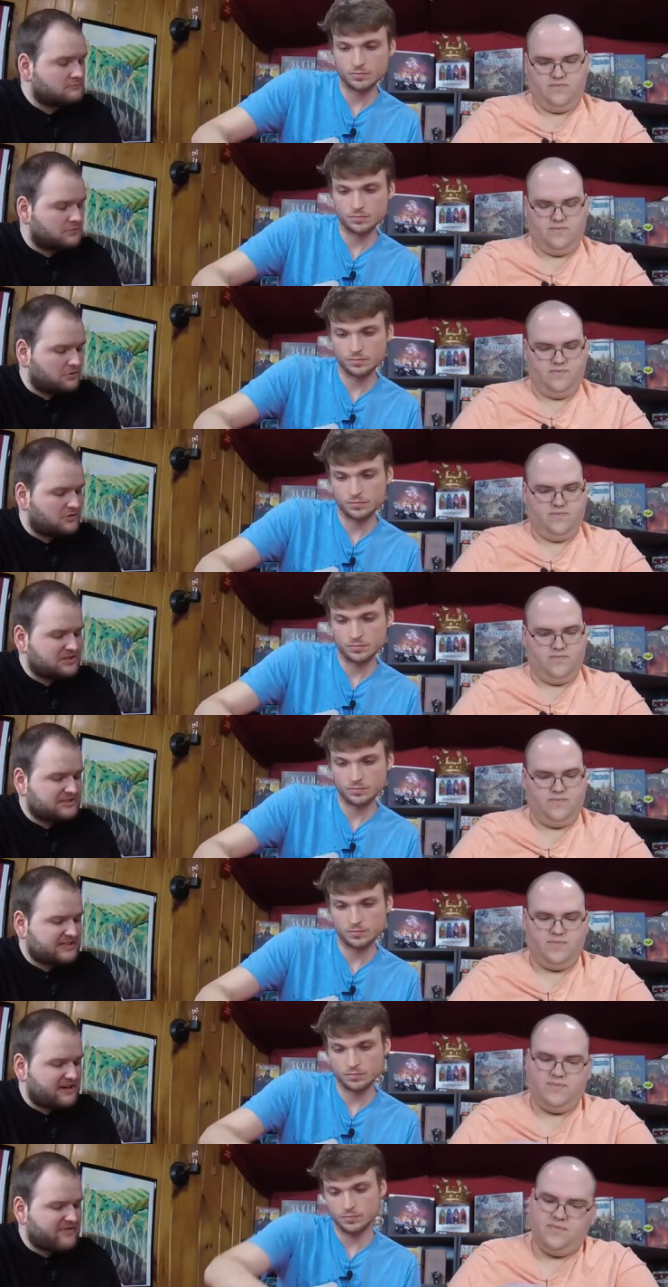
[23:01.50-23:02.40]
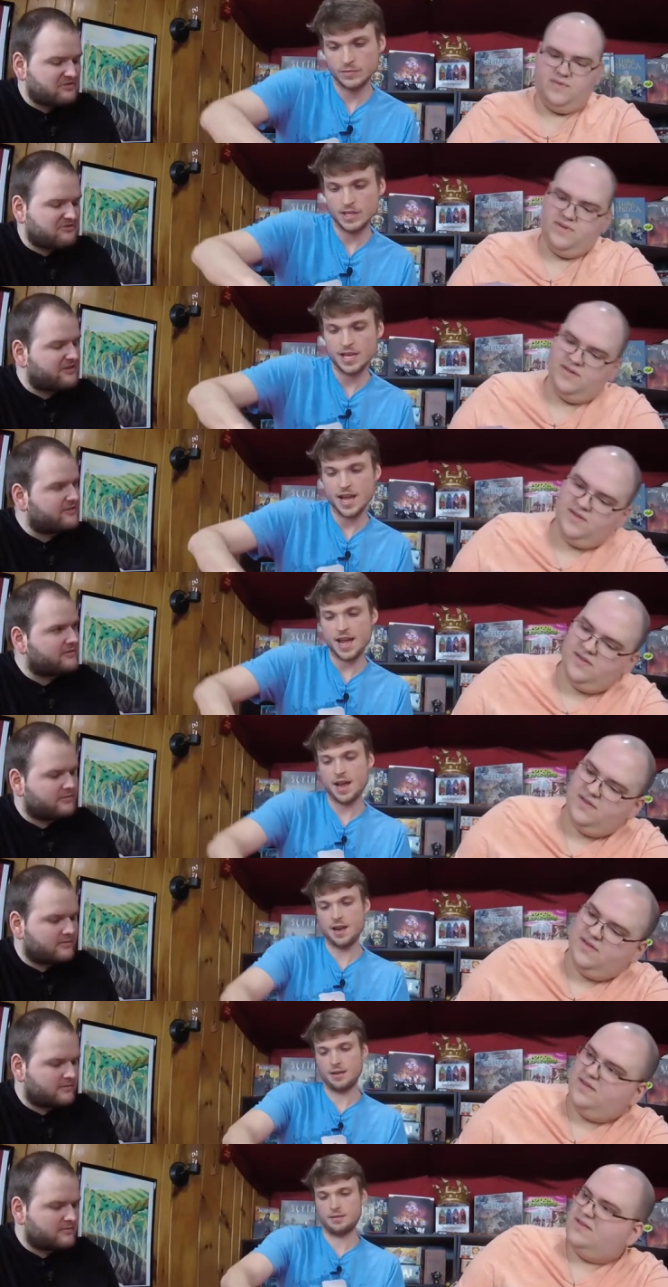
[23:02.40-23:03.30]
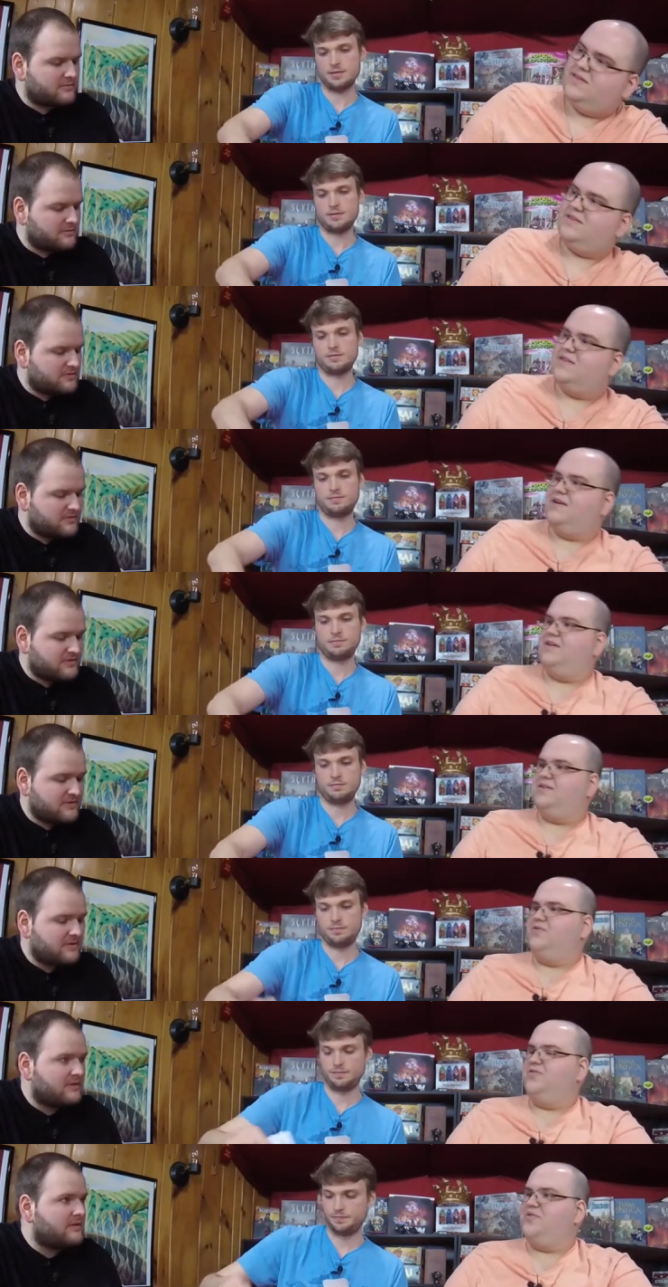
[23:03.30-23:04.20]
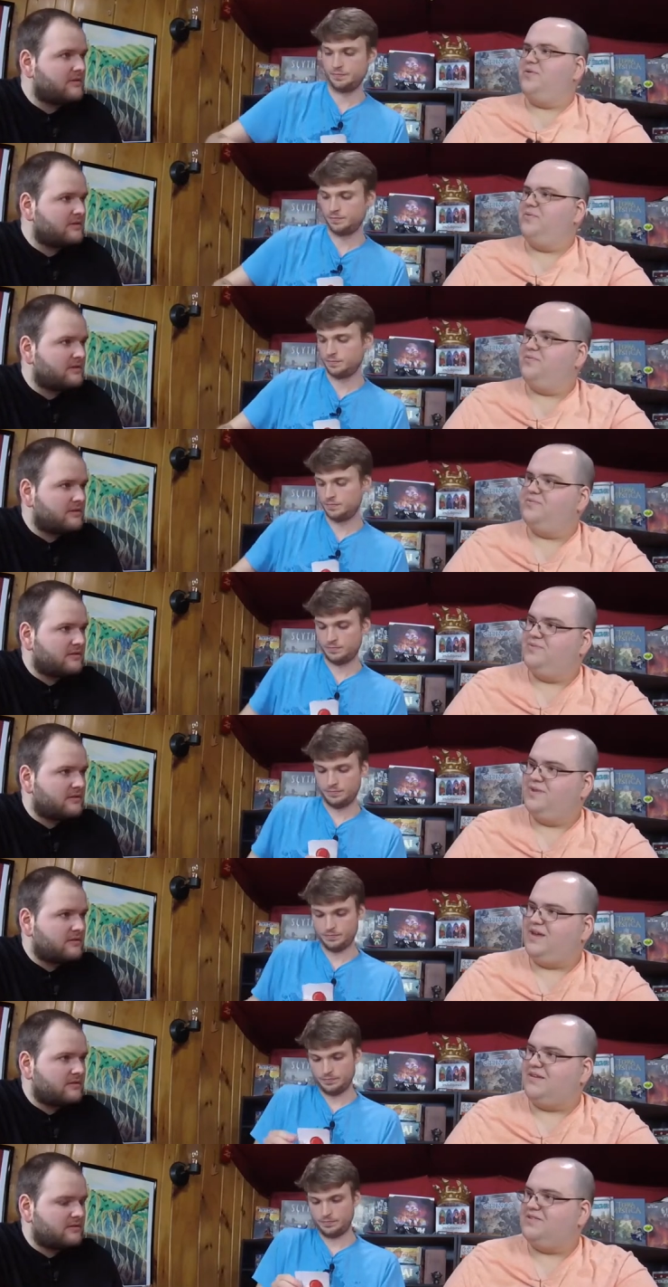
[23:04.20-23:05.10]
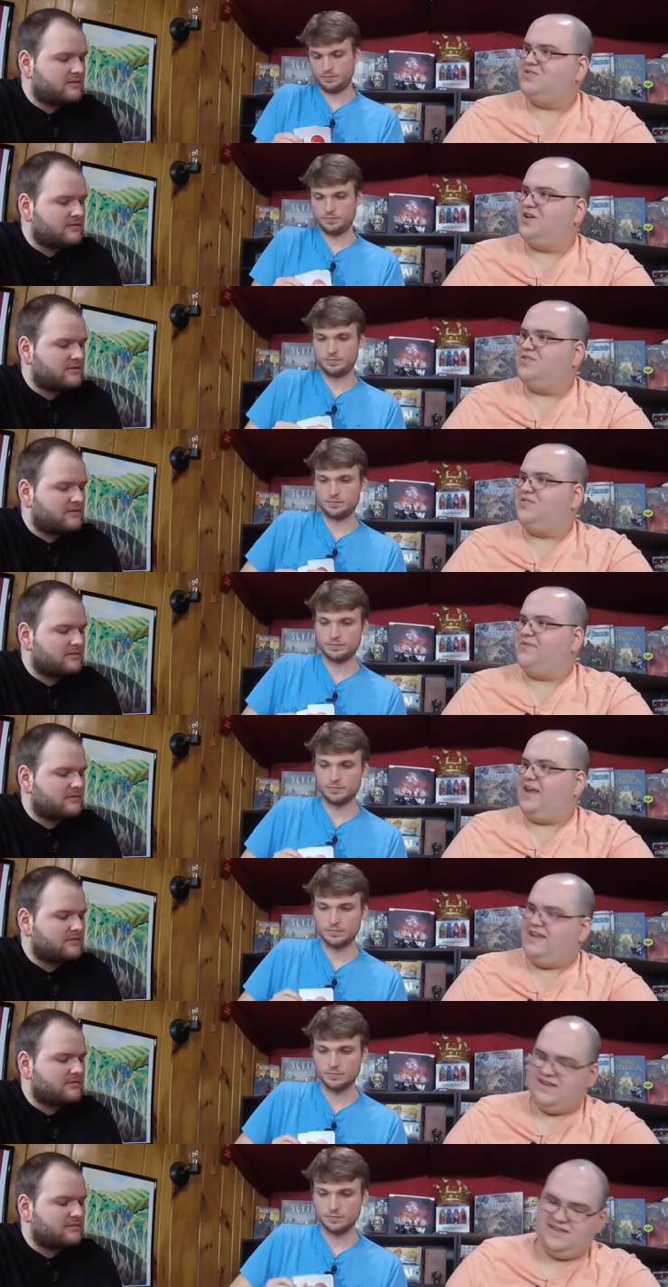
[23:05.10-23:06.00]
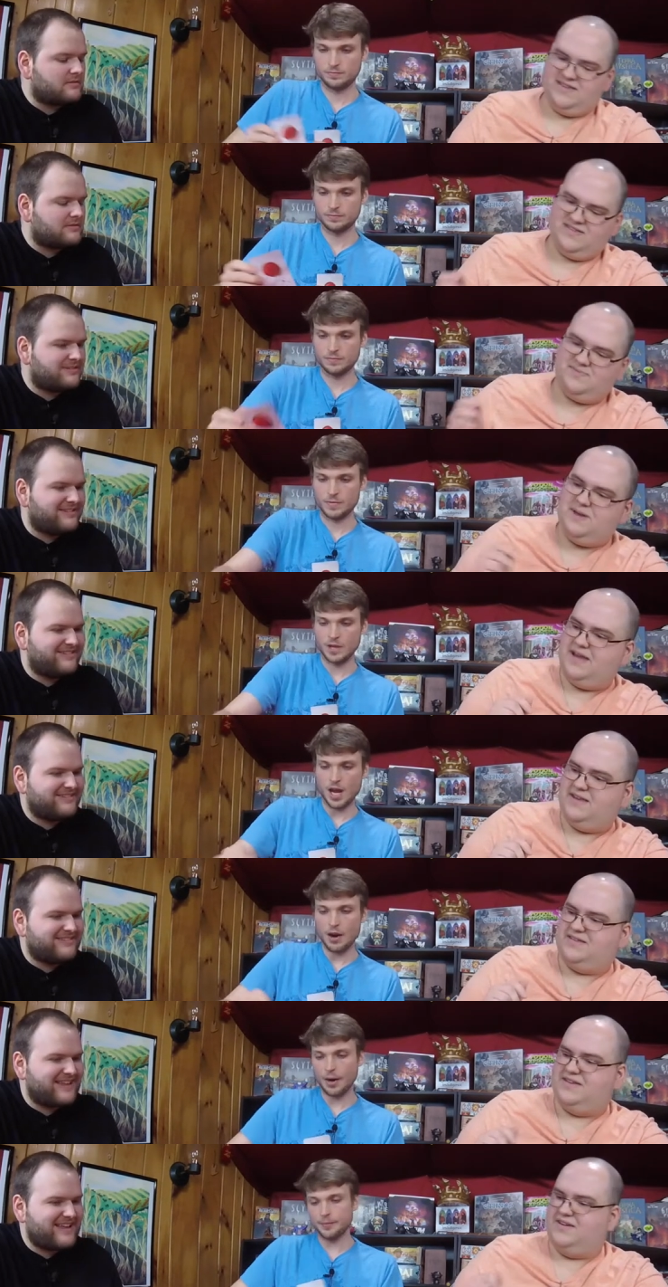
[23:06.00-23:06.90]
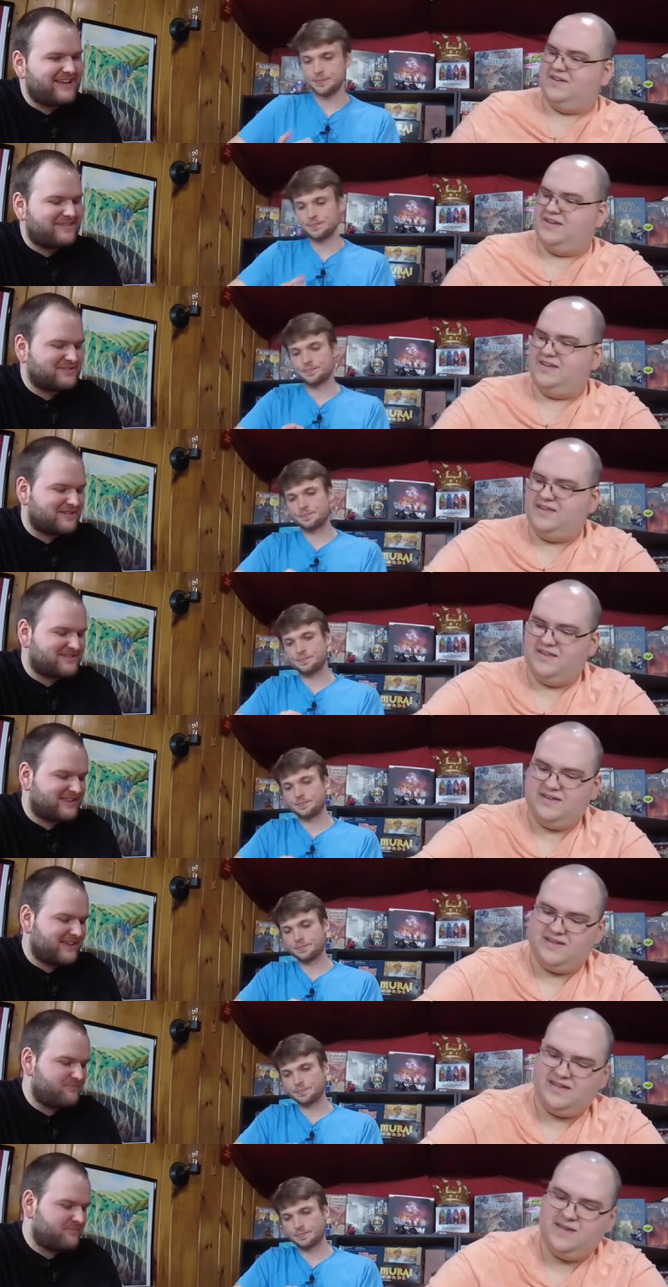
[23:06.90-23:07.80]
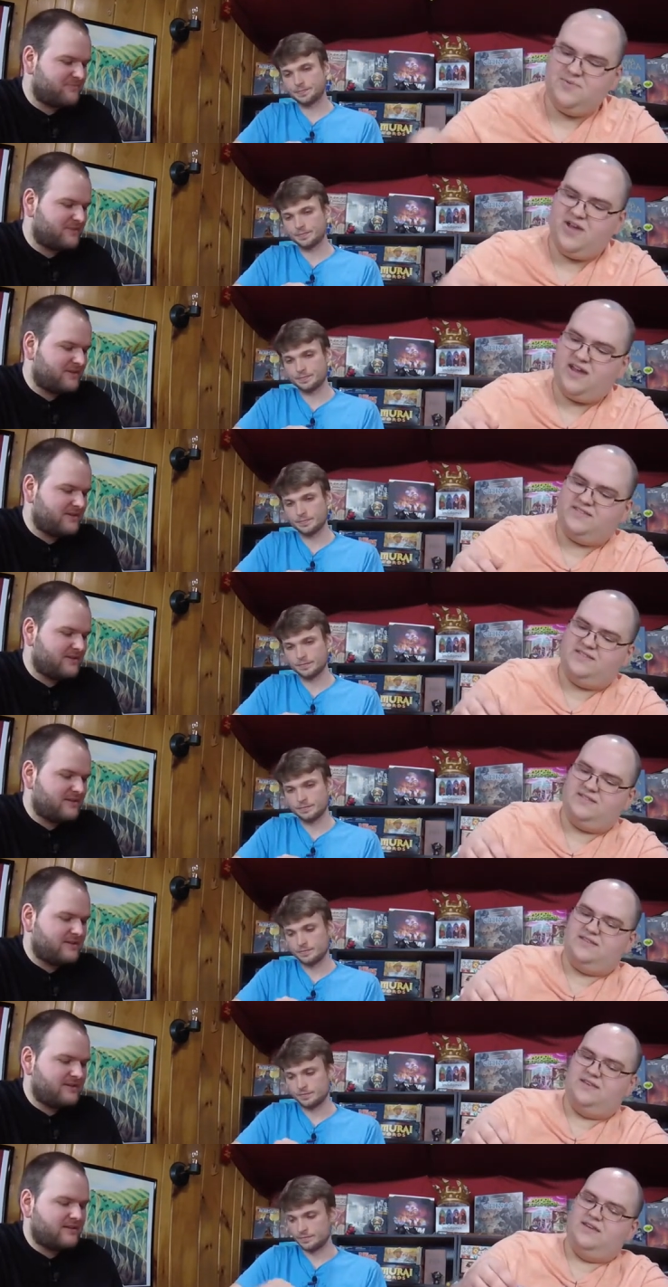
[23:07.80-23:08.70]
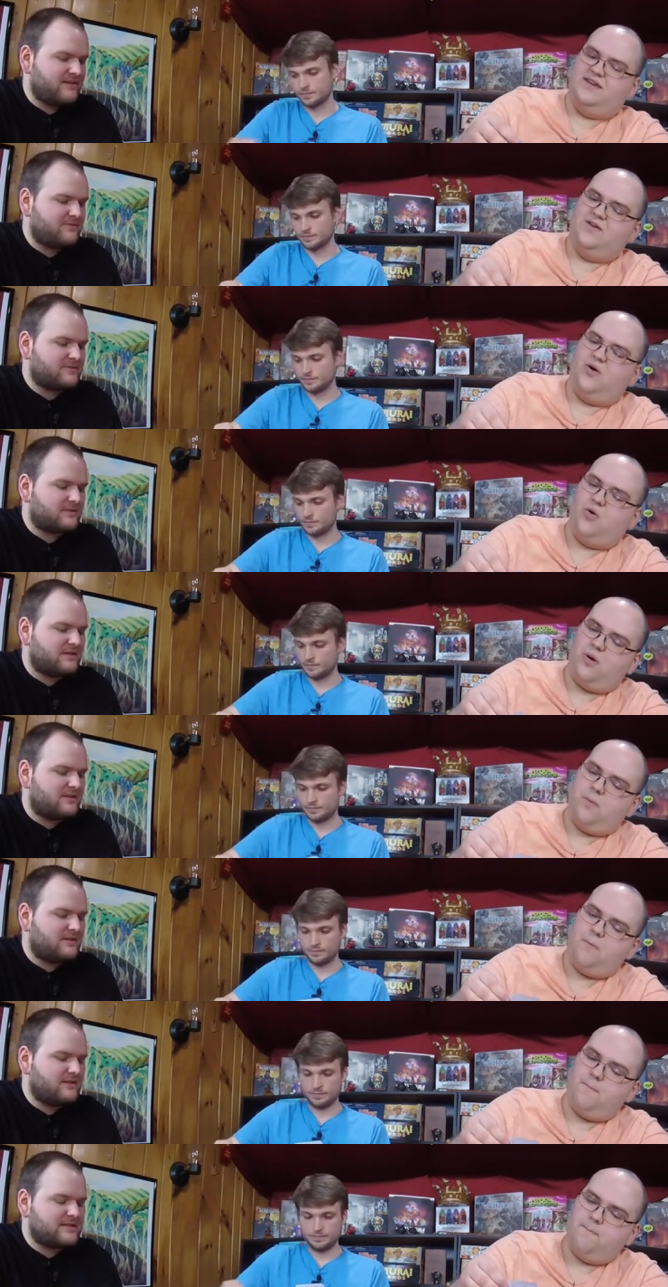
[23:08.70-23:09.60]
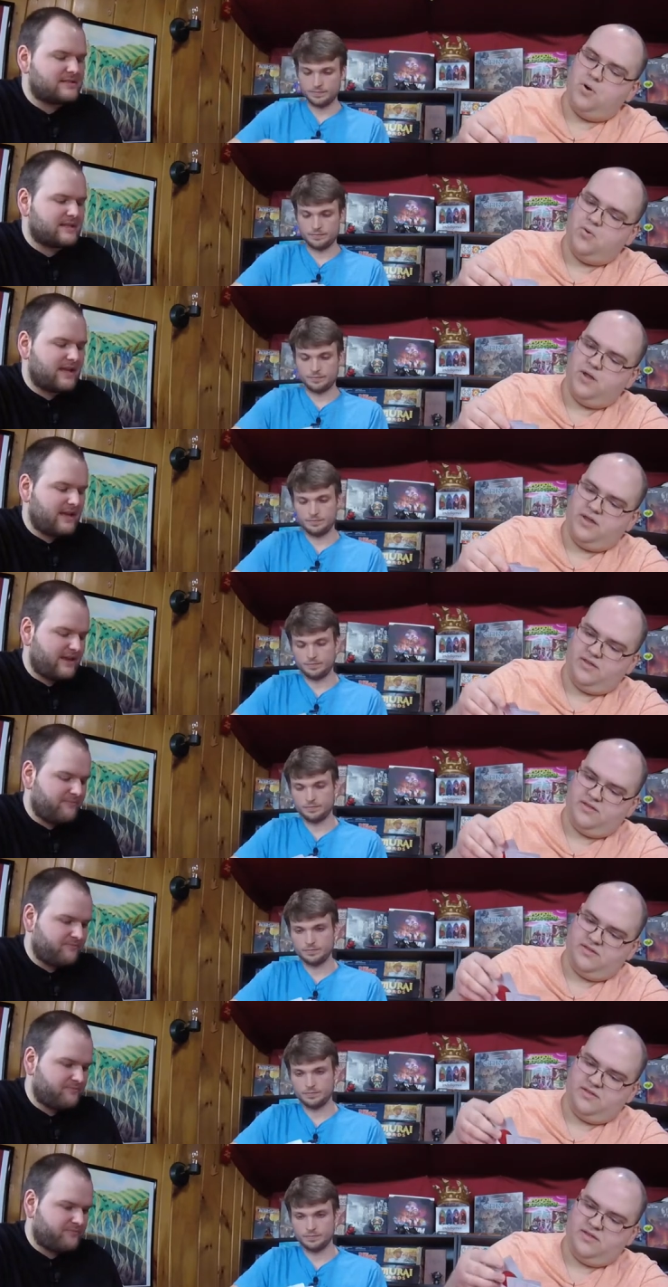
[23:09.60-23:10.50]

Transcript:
Speaker 1: You set a victory.
Speaker 2: Yay. You went from like Transylvanian to Spanish. All right, it's all the same. Keep your accents. All the same.